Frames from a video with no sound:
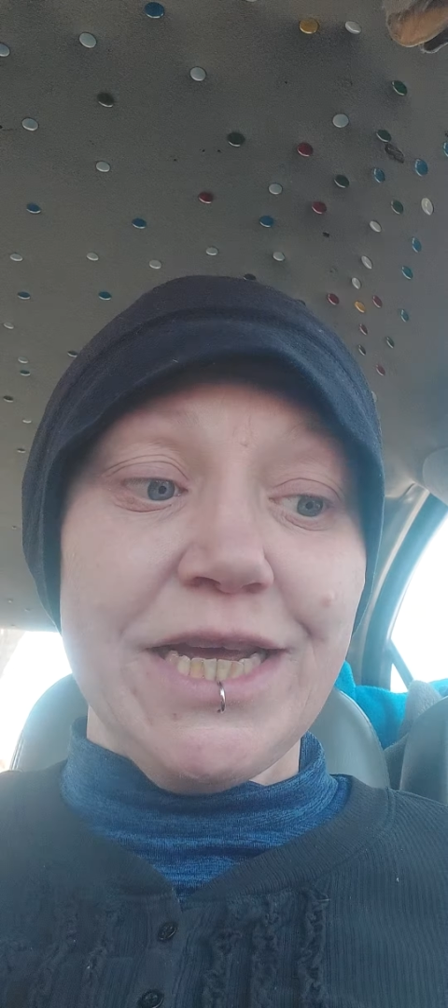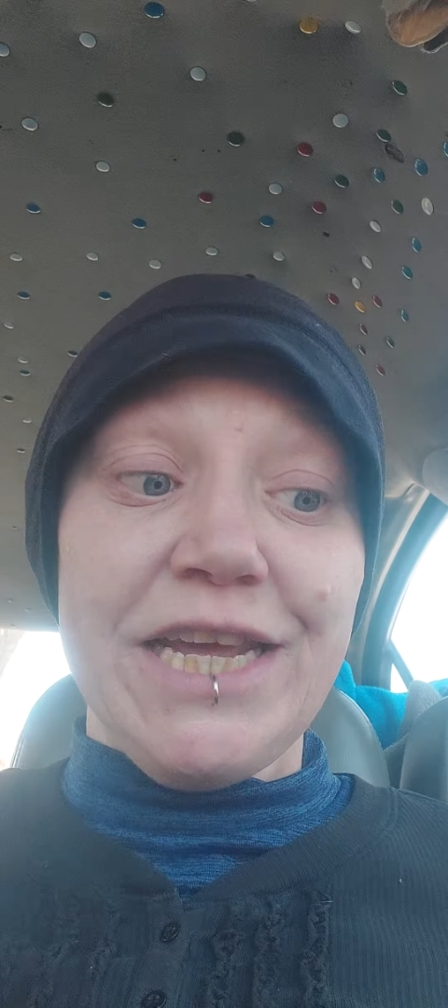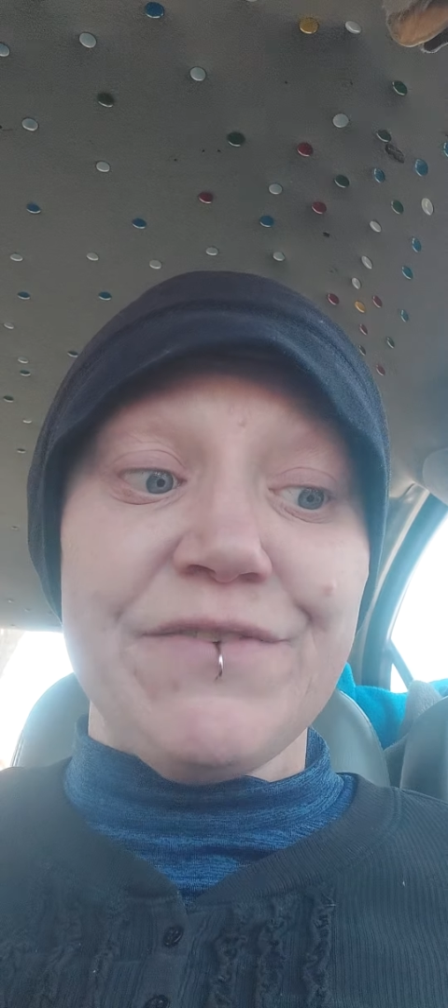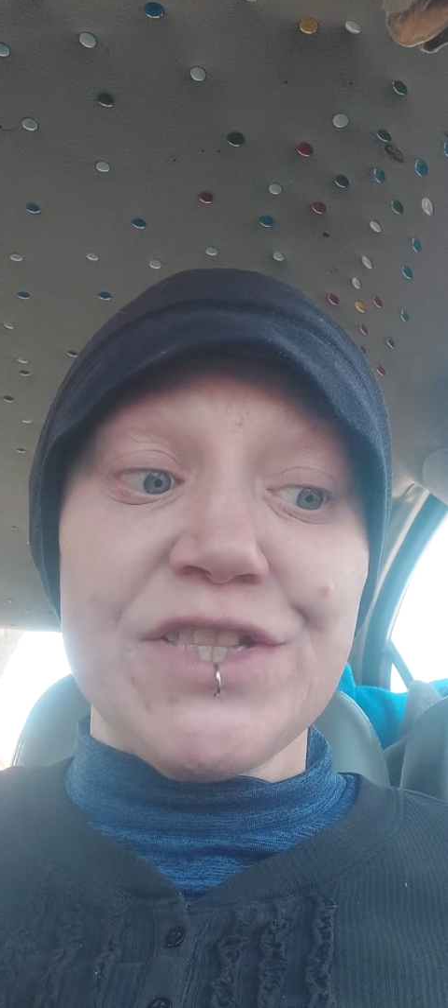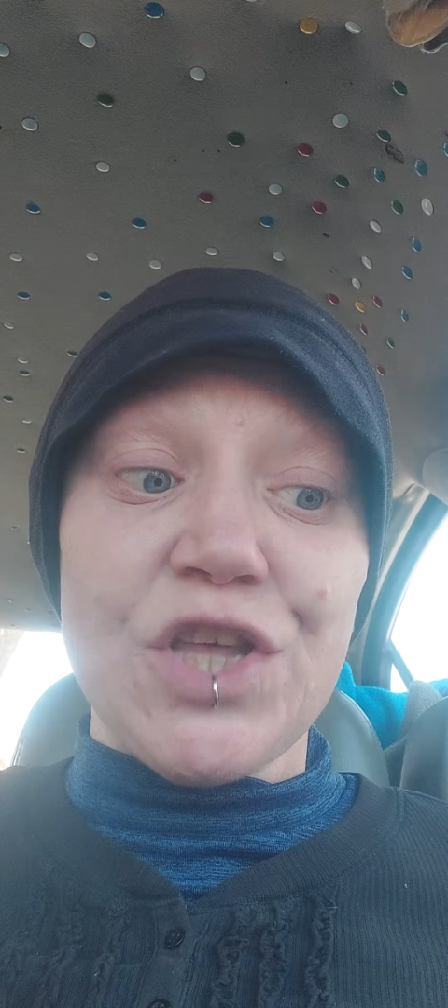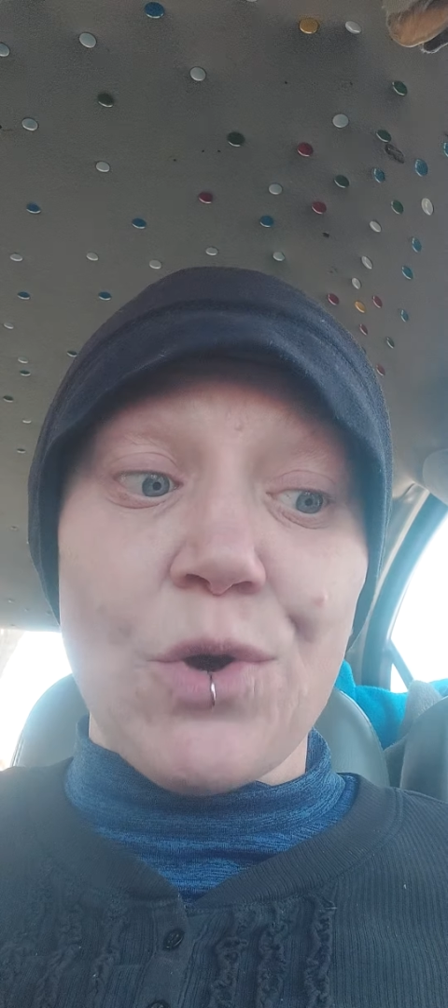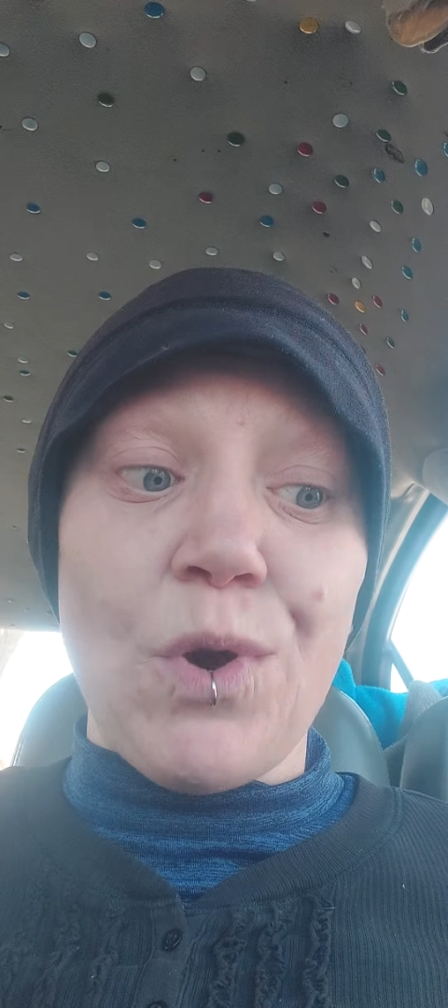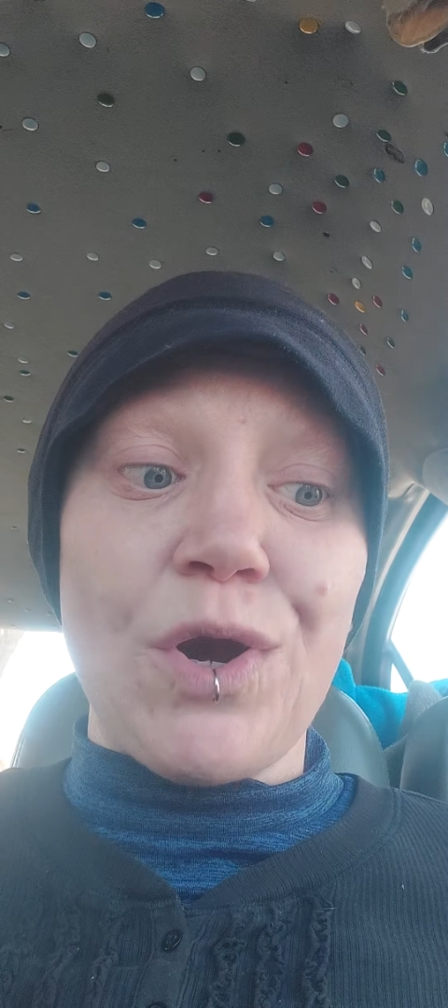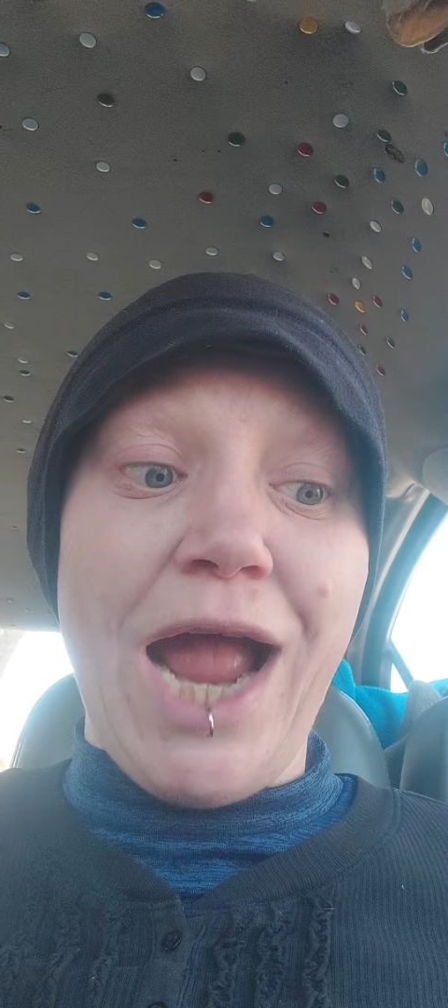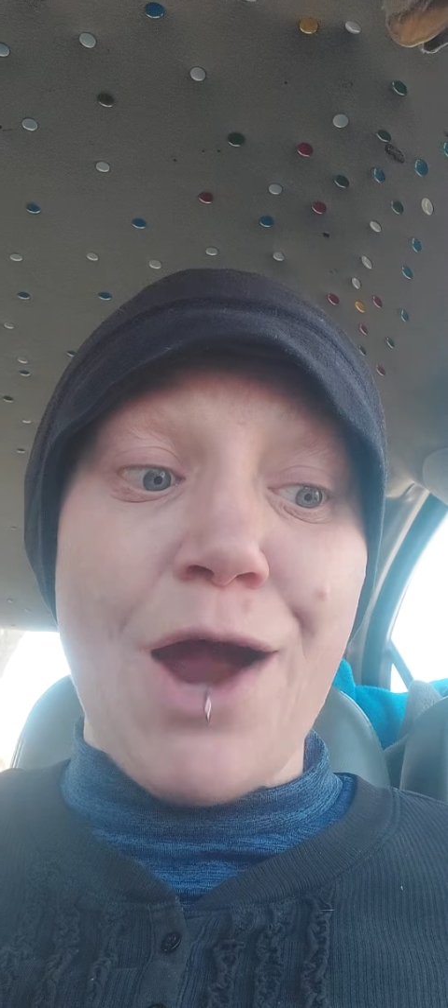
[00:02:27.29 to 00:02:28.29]
even though
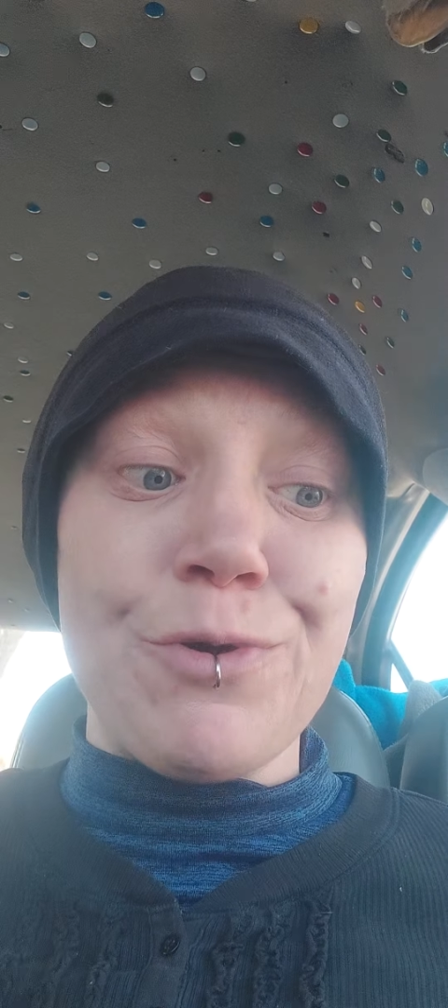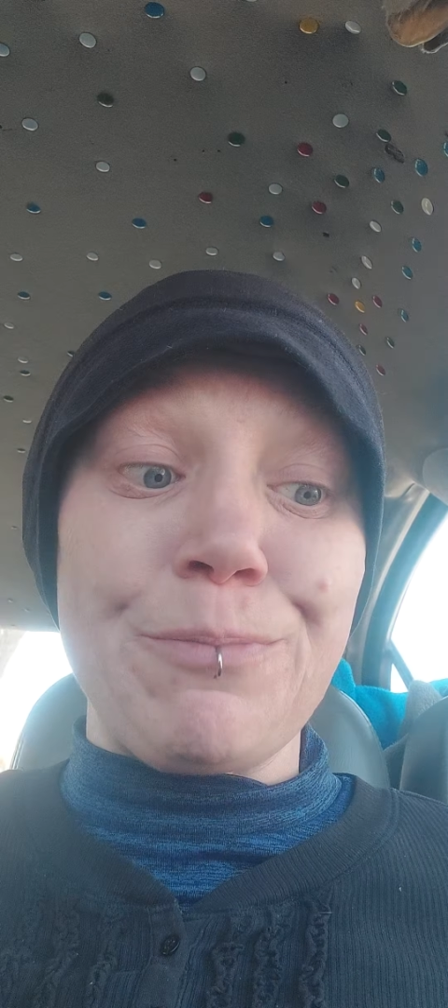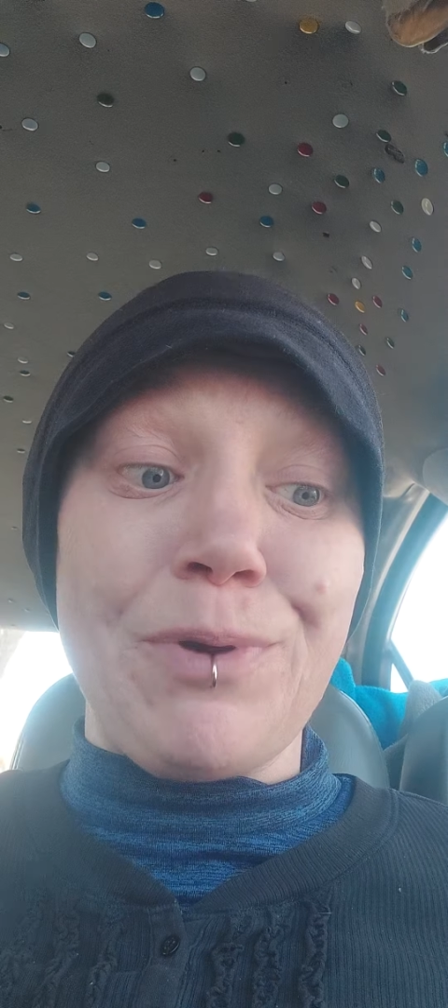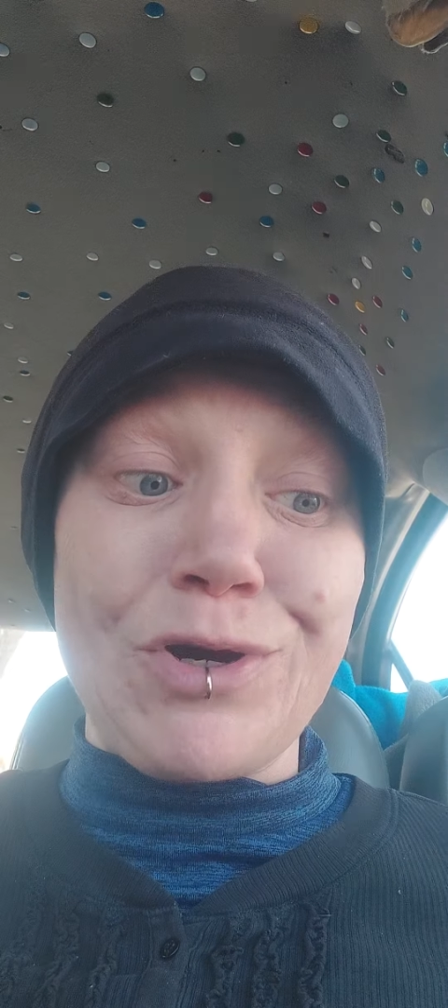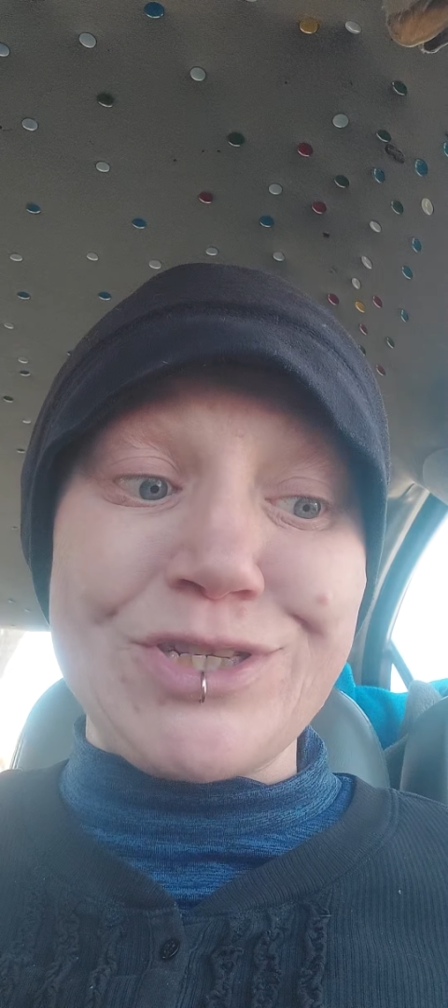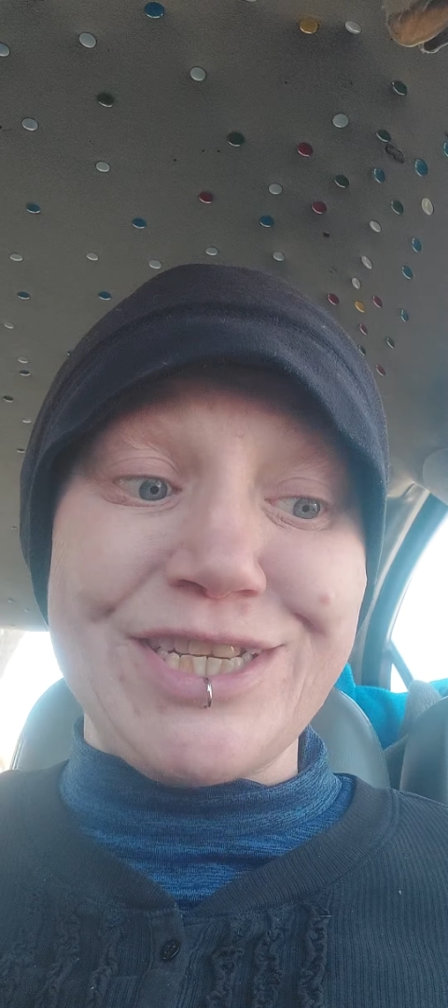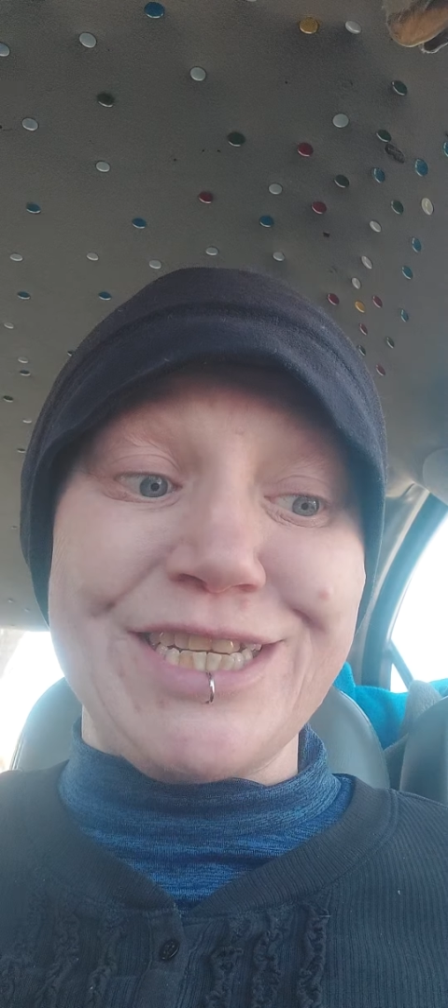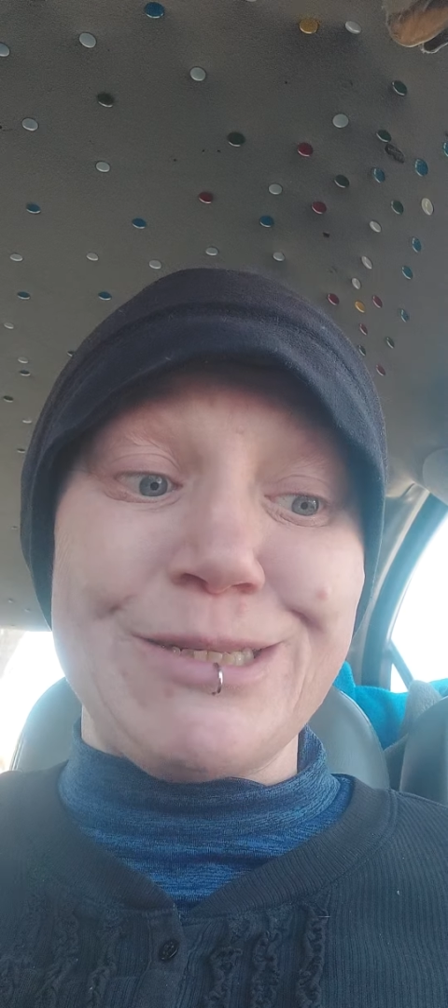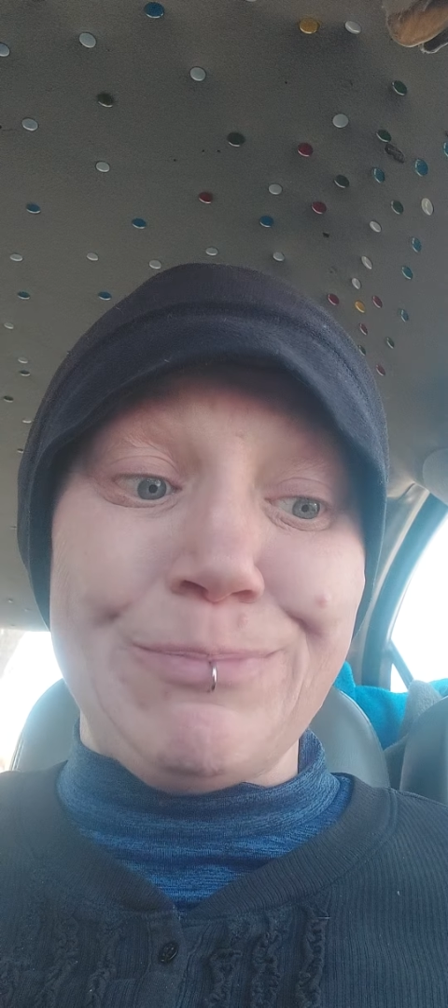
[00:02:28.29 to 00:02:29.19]
our outer person is